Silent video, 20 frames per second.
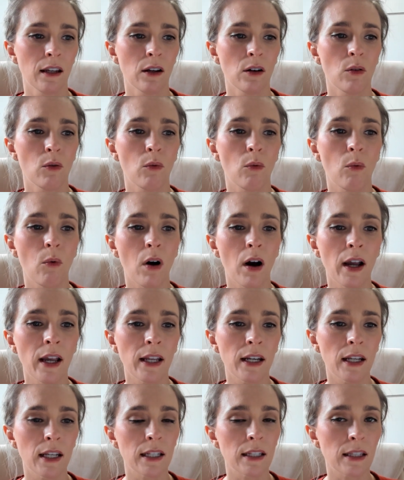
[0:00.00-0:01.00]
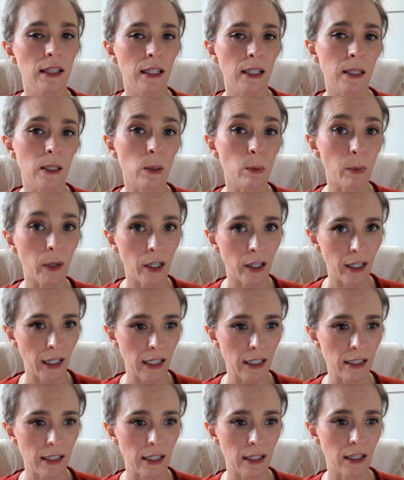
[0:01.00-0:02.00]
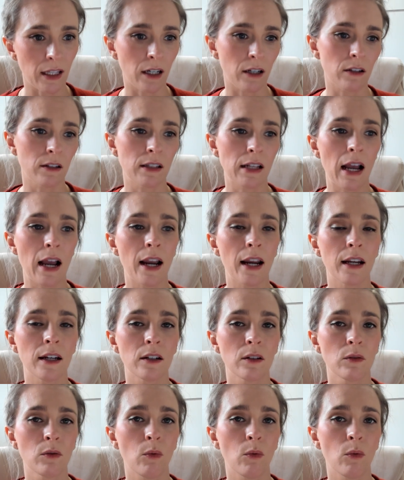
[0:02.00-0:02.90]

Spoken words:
What is the experience in their side?